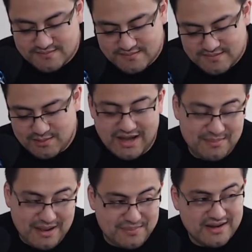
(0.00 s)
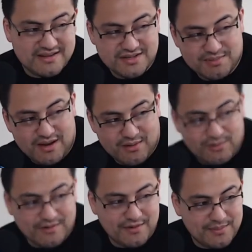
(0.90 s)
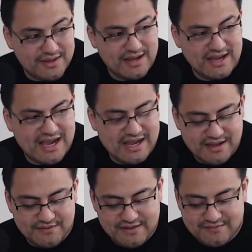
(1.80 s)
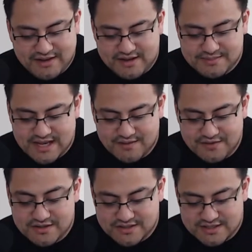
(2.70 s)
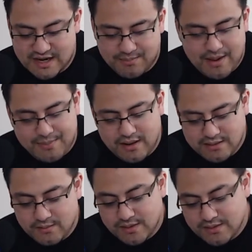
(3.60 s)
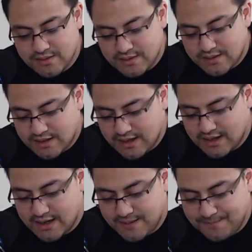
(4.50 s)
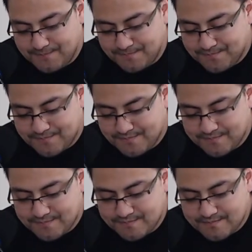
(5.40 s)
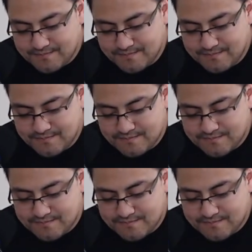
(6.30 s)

Well, I barely touched Modern Warfare, but if it comes out, if it looks good, I probably will. But yeah, I mean, I think we're